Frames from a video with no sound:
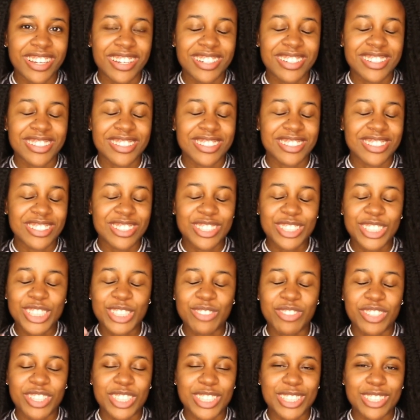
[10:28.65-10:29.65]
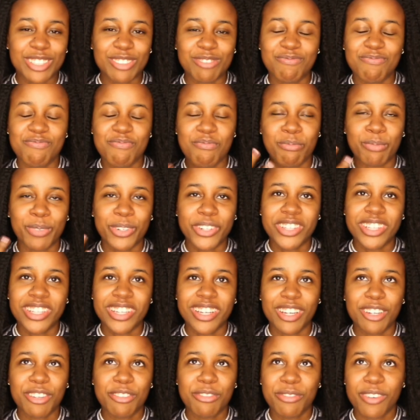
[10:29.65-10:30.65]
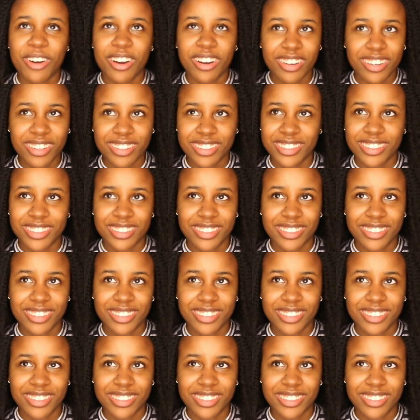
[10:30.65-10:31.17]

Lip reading: Because you're just going to be breathing in funk.